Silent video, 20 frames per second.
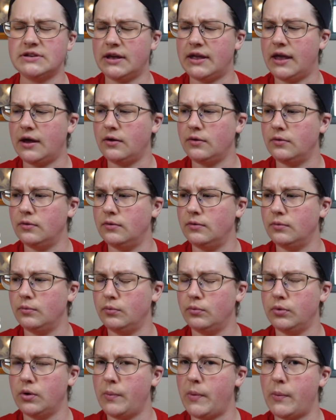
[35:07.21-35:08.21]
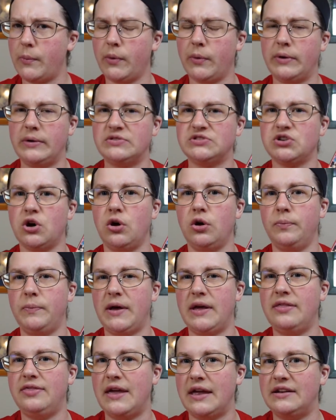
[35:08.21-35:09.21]
I can't remember what it was called,
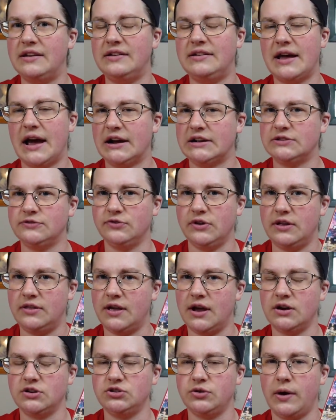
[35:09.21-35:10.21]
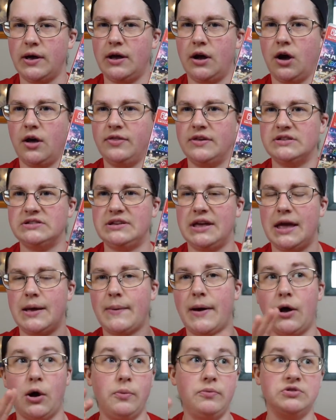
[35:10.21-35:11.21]
but they did tax-free there. So I got this game.
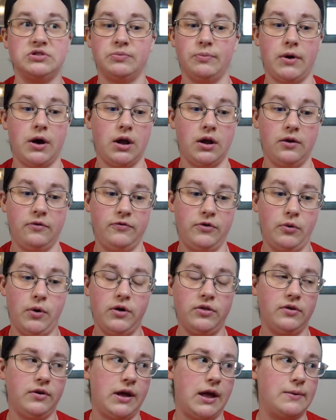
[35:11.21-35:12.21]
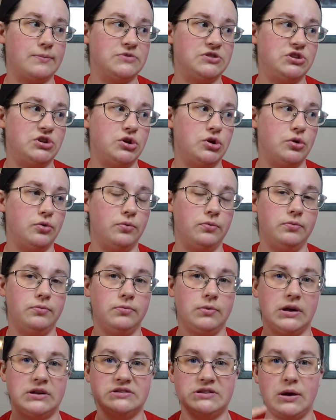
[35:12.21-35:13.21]
I almost bought a few other games too
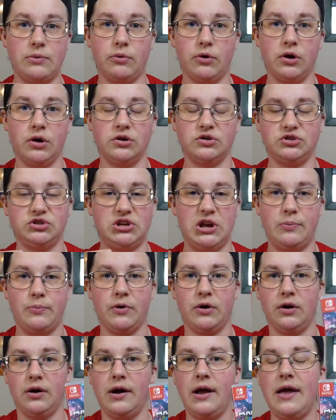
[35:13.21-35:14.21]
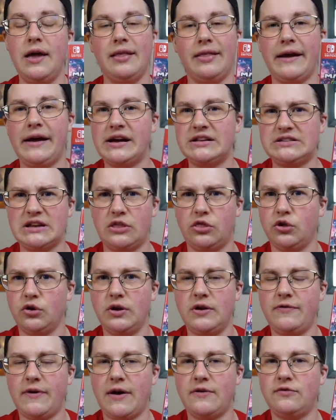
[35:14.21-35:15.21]
because they were cheaper. Like I said,
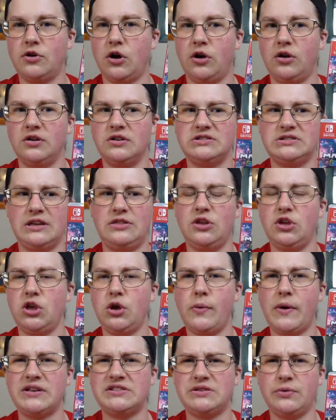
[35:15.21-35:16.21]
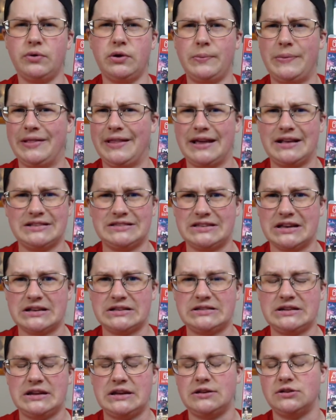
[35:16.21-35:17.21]
$35. In the US, it would have been like
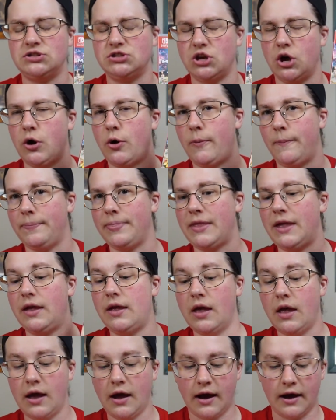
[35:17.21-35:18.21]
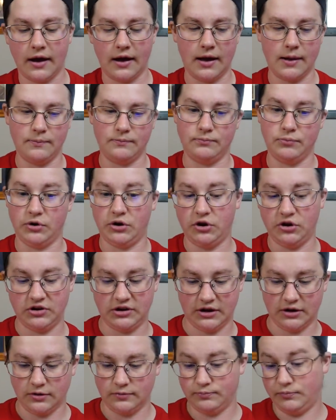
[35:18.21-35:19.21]
$60. So pretty good
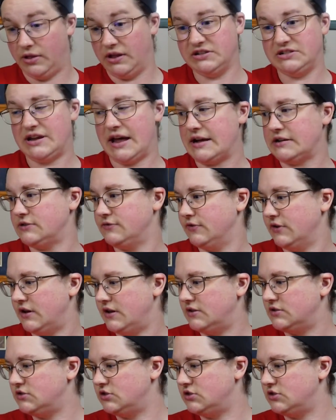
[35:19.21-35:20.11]
deal, plus tax-free.